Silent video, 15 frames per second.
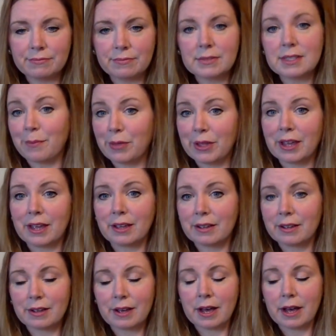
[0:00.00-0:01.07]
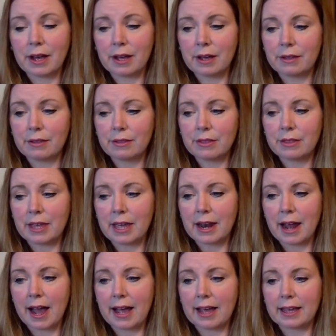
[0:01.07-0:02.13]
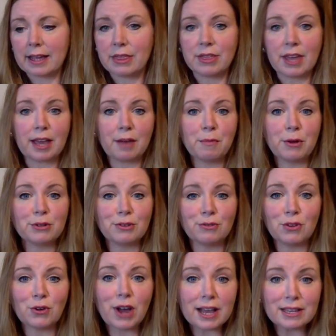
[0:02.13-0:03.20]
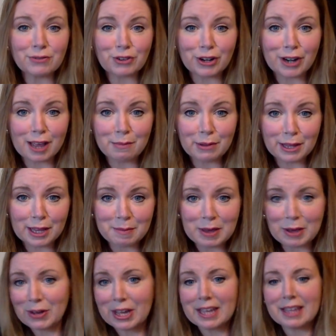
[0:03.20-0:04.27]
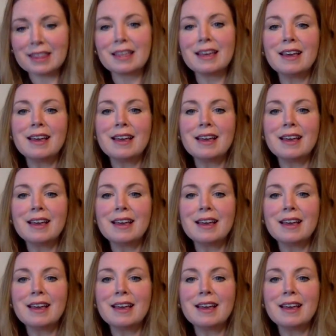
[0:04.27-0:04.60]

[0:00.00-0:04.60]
something that I can thank most of you guys for enabling me with.